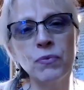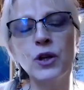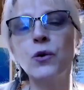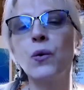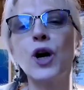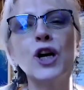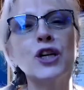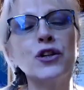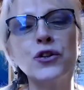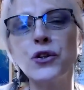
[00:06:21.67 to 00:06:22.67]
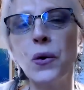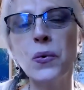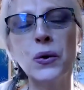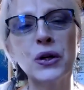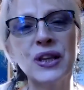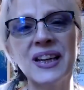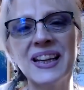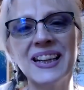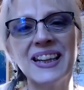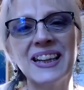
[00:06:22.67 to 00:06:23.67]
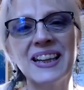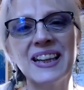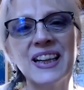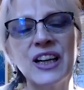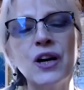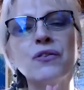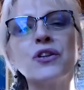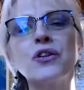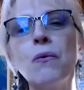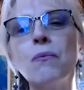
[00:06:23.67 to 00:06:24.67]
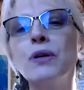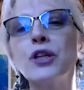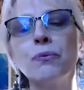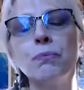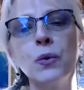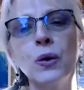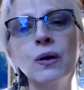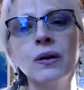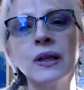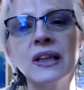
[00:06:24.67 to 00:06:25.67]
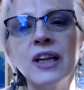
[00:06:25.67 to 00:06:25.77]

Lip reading: you are so worthy of so much more.